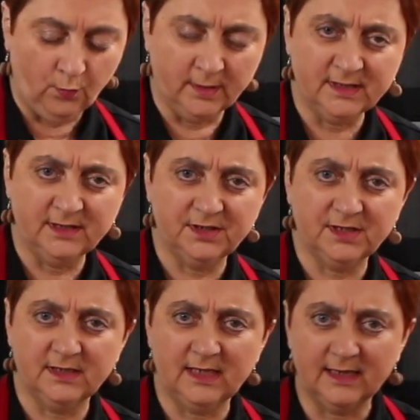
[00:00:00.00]
Once it
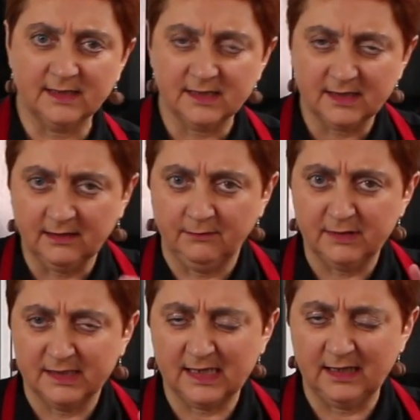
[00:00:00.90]
starts to
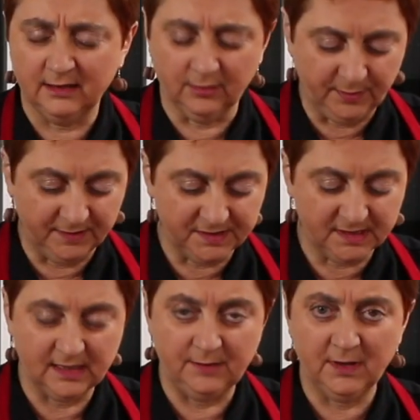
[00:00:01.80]
see a little bit of
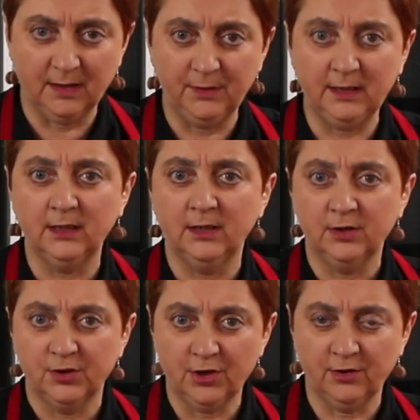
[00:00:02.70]
steam coming,
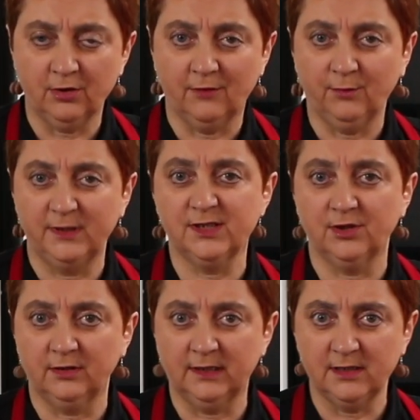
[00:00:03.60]
turn it off. We
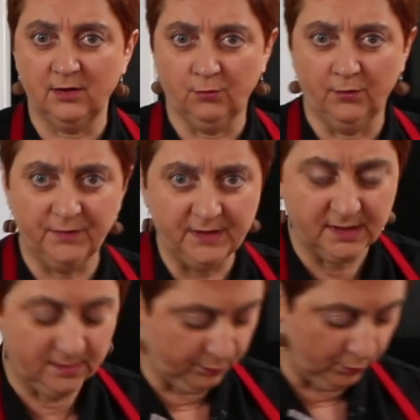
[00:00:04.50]
certainly don't want this
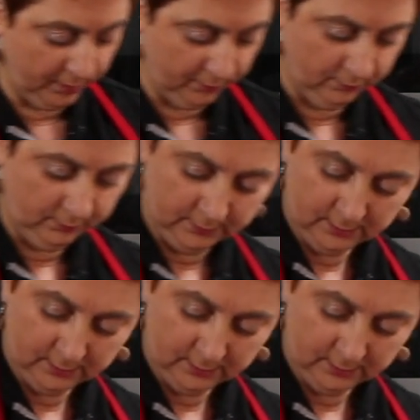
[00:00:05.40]
to boil,